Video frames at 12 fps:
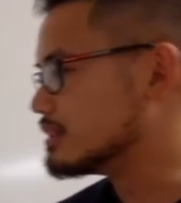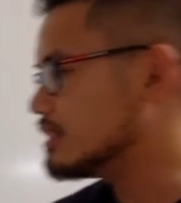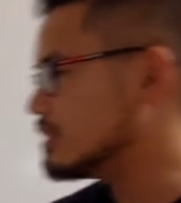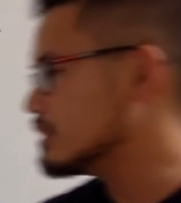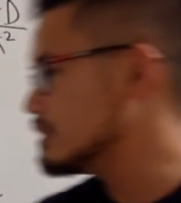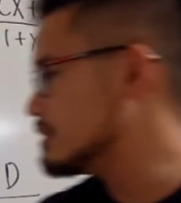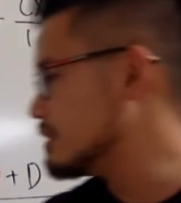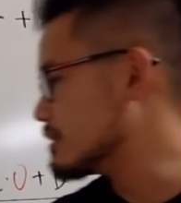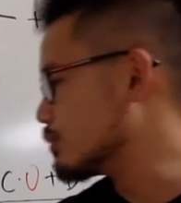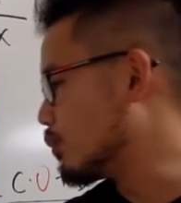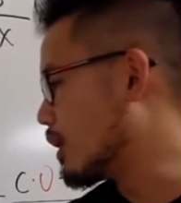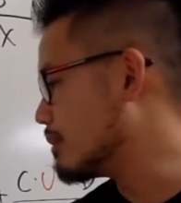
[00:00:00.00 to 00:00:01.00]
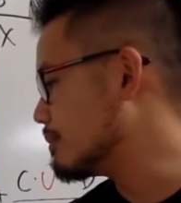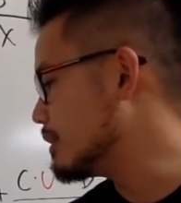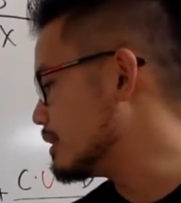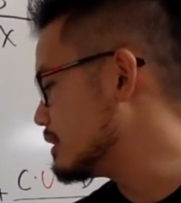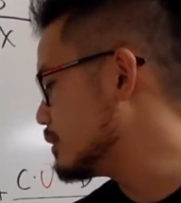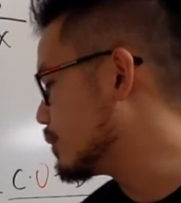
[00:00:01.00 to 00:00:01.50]
see this is 1
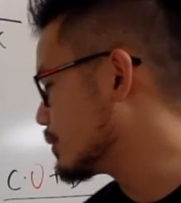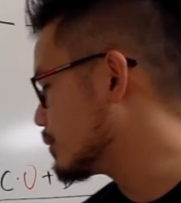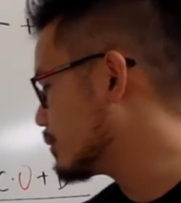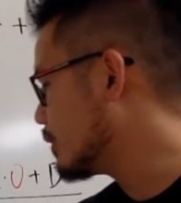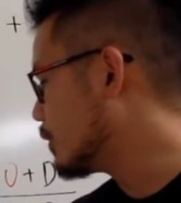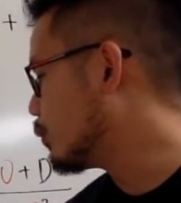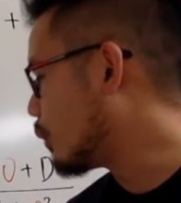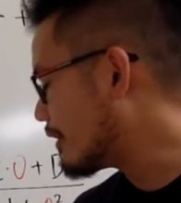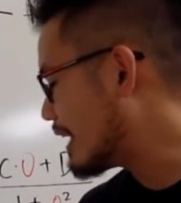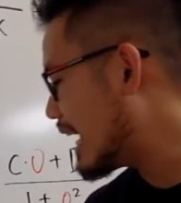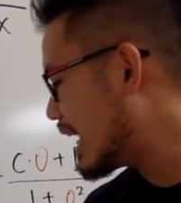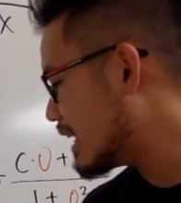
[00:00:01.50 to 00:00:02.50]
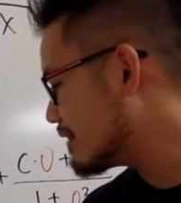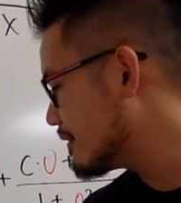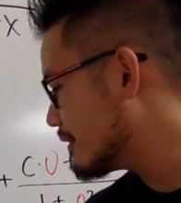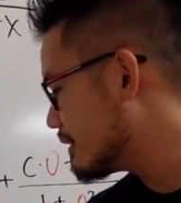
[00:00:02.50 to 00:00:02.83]
is equal to 1 half